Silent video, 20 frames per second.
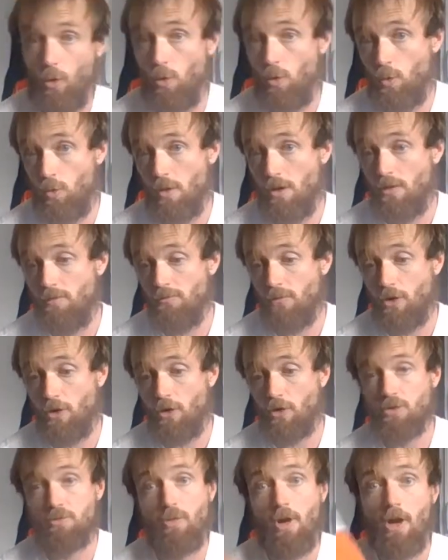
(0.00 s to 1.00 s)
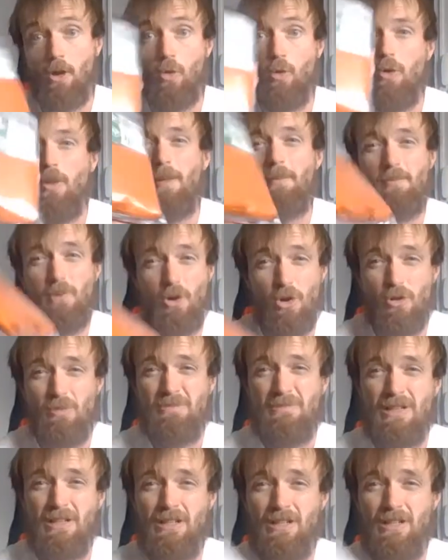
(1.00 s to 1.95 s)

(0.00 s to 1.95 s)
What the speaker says: or in my osprey or at the bottom